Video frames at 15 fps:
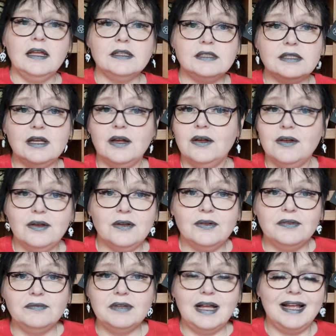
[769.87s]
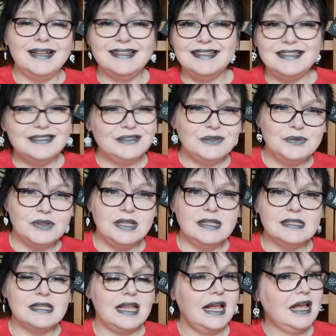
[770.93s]
So do
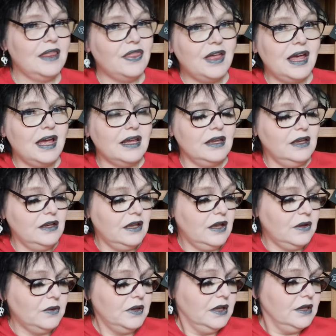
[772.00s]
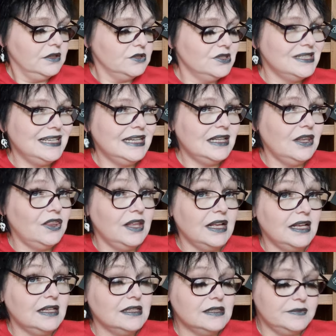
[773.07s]
things like that, you know, just little
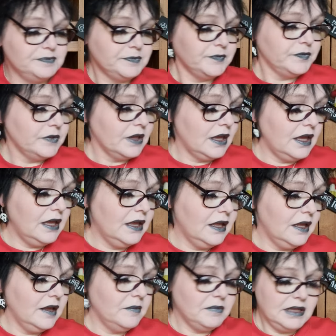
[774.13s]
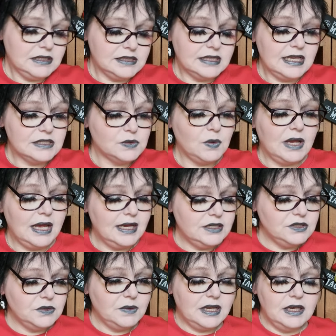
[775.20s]
things. That's what I
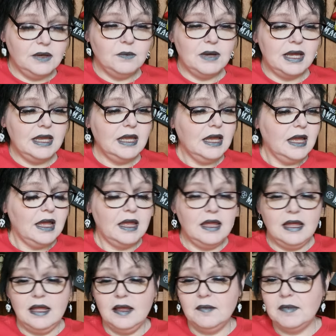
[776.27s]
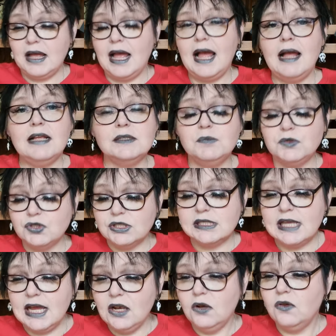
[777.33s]
do anyway. As much as
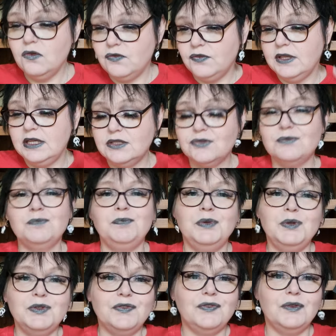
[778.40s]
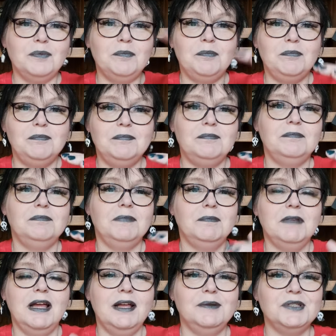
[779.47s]
I love these beautiful
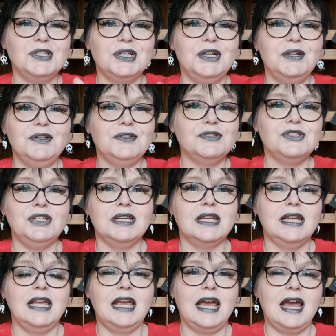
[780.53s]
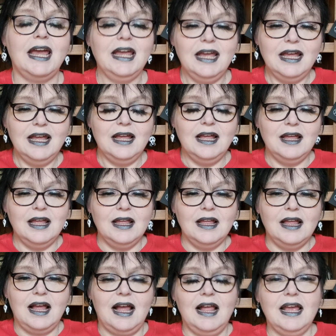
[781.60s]
journals you can get,
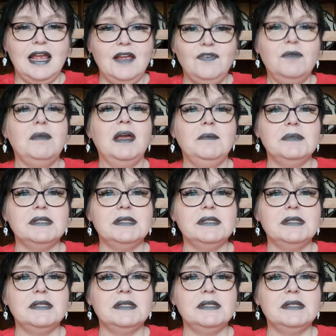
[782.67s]
if you make